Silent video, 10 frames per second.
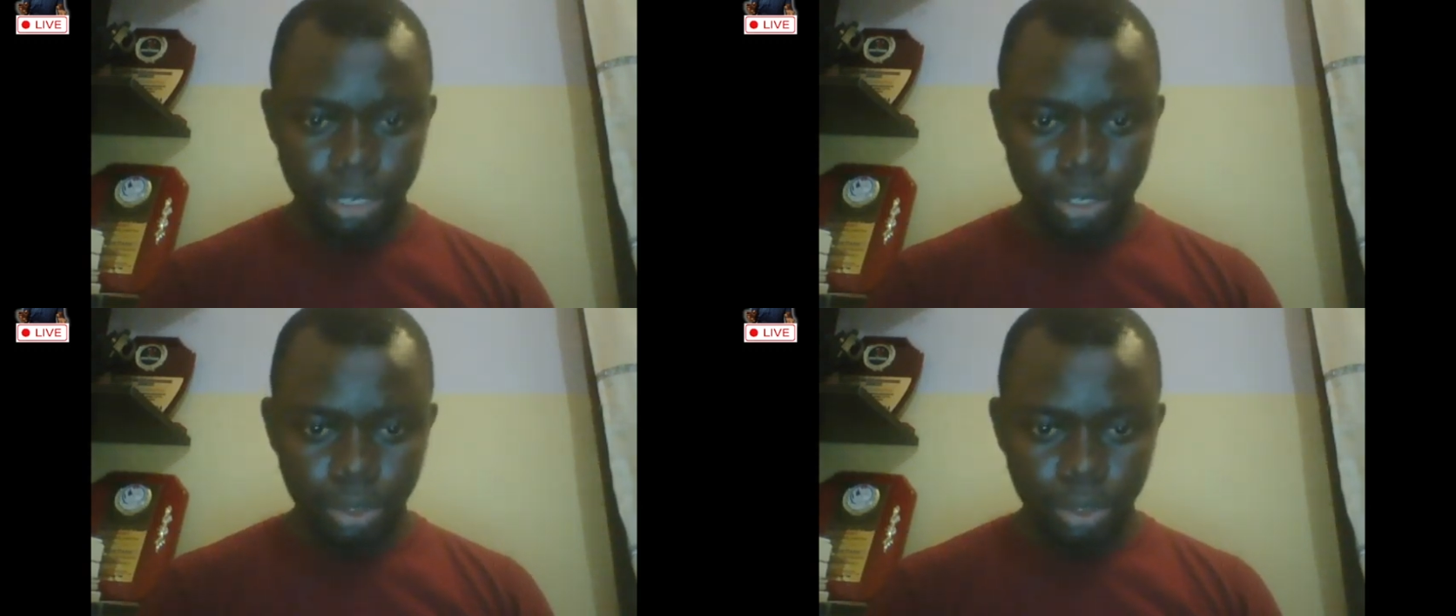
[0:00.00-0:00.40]

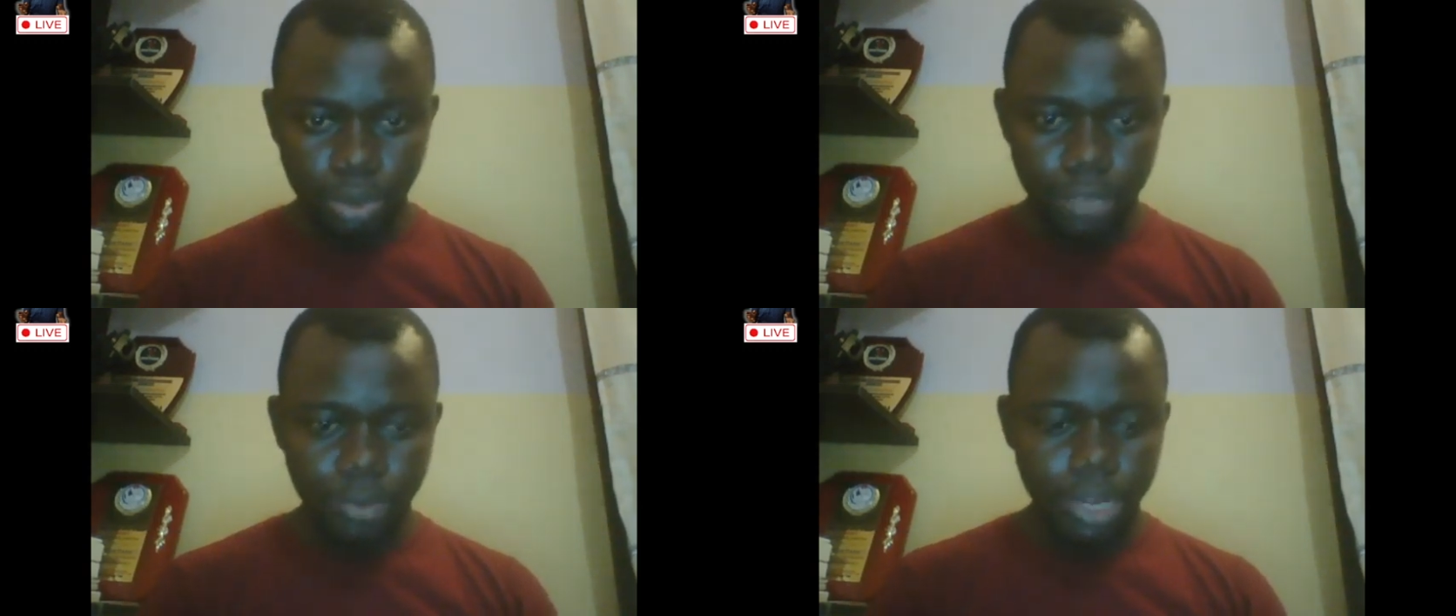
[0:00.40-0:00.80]
So
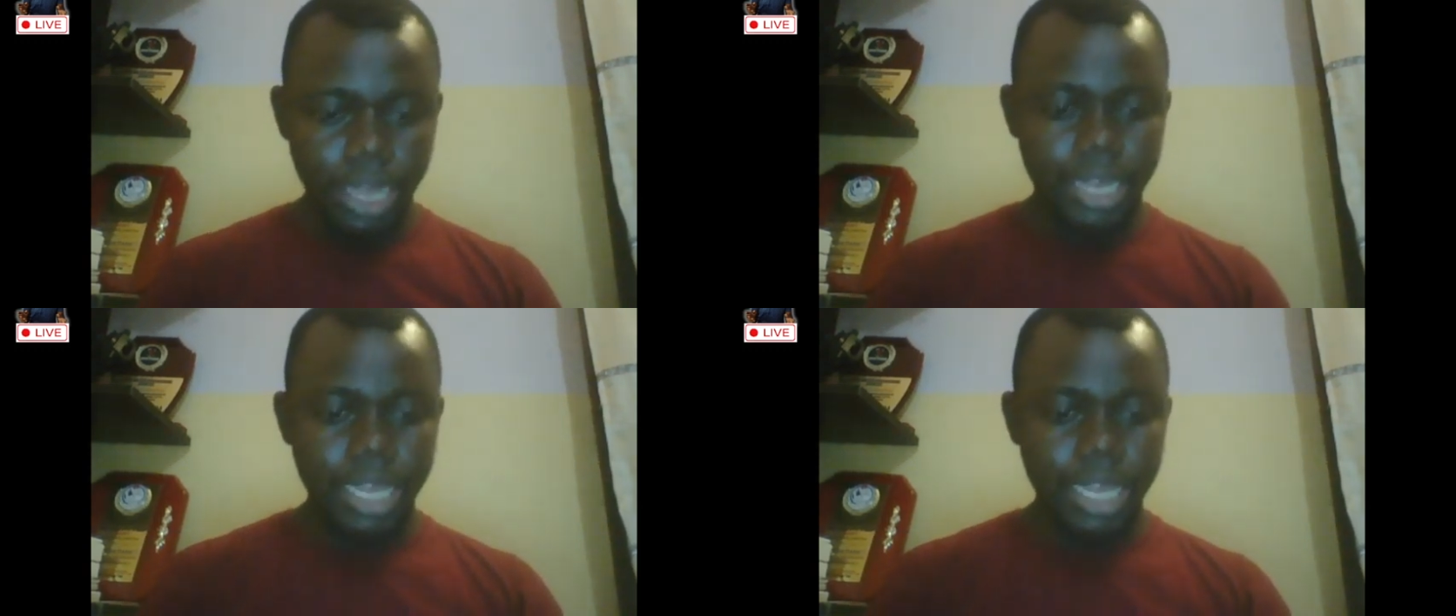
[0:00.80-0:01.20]
if you
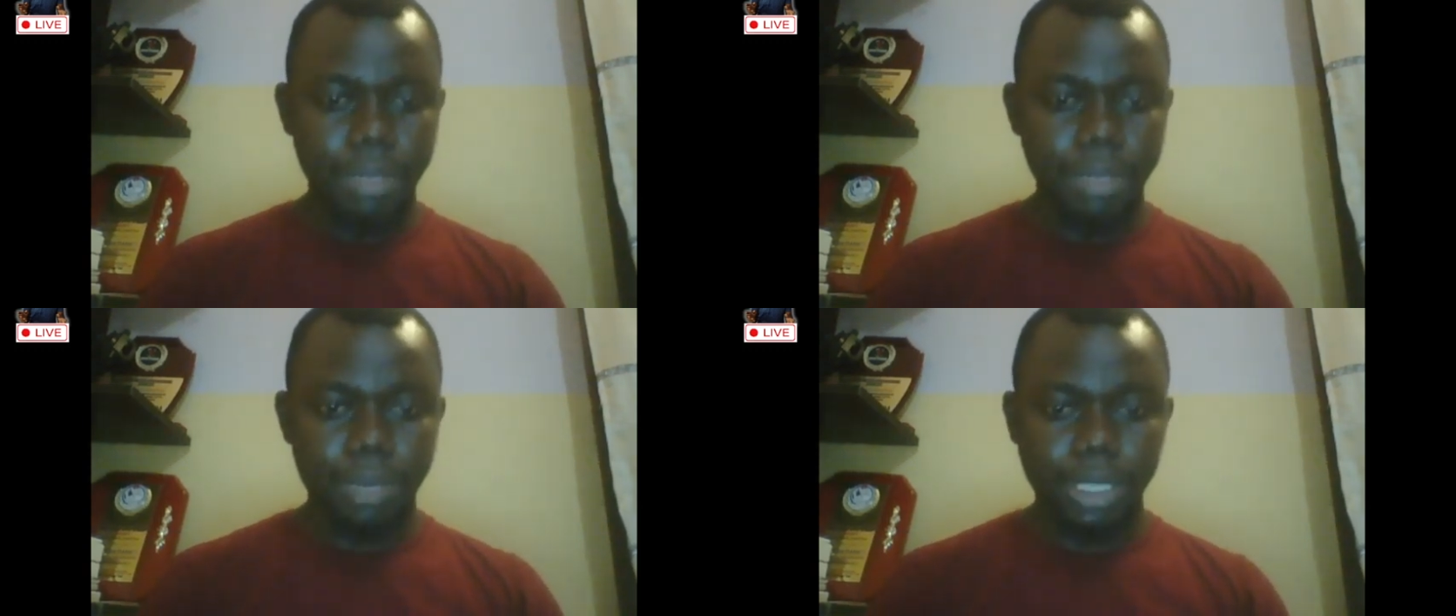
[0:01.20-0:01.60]
can hear
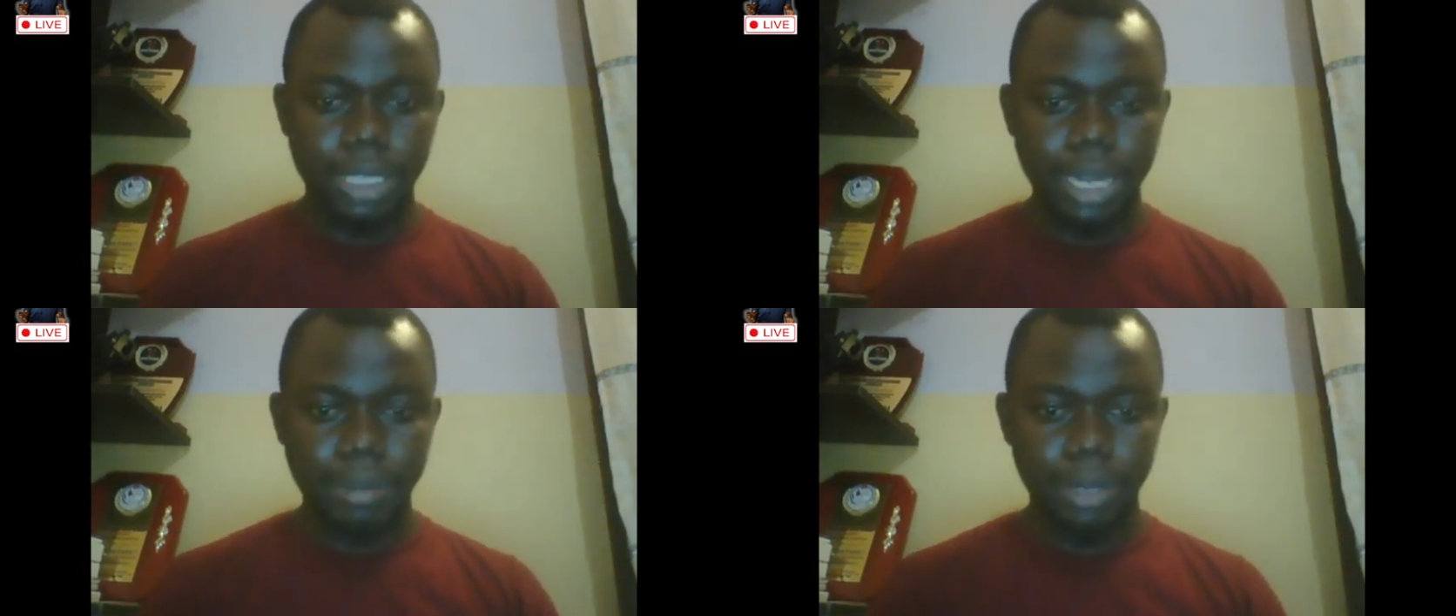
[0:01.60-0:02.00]
me, please
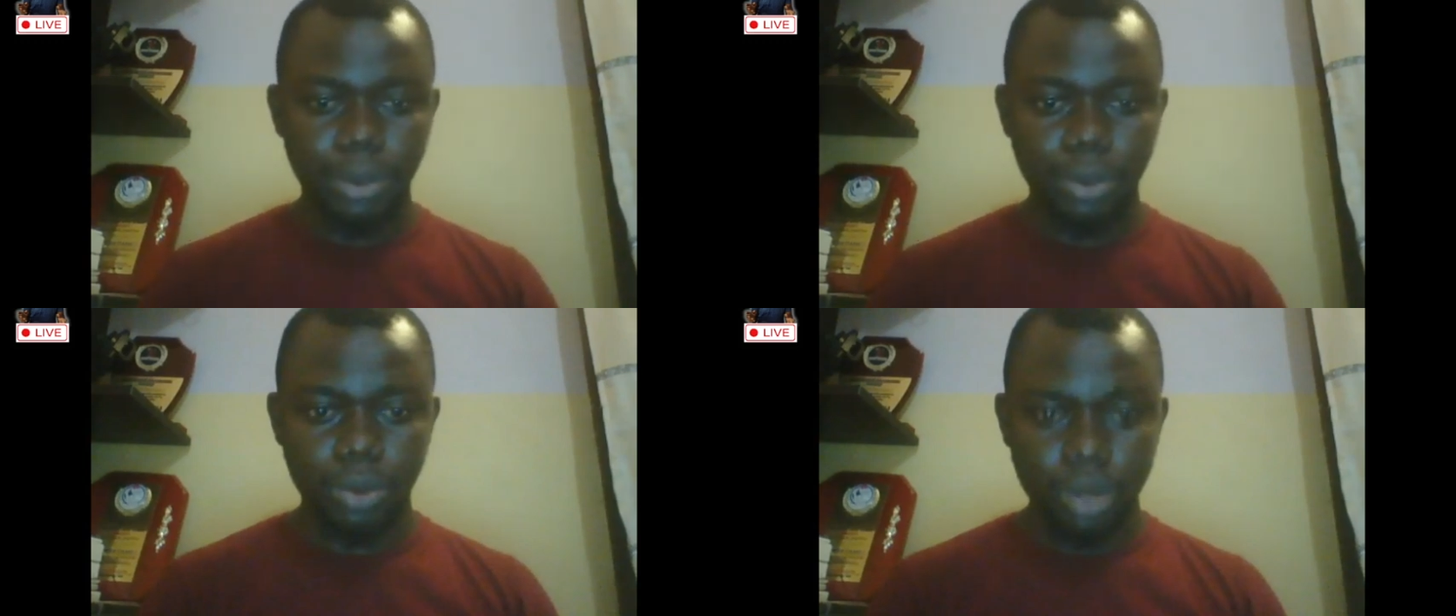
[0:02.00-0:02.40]
let me
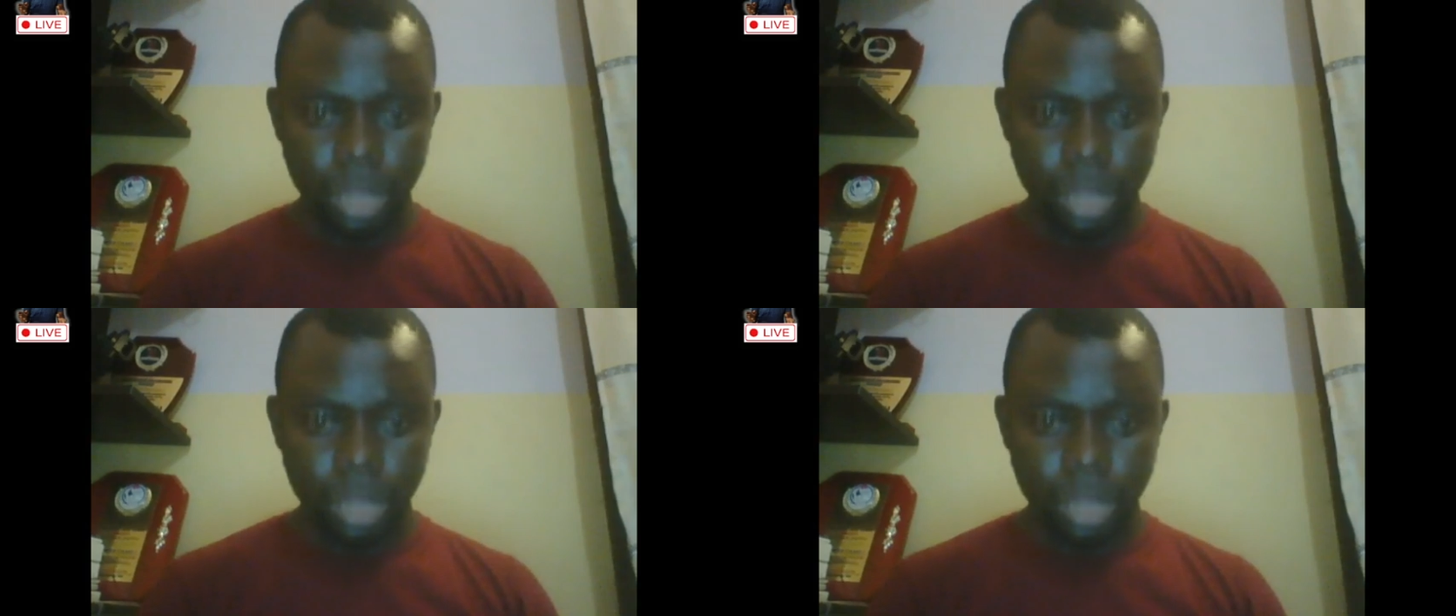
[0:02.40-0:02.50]
know.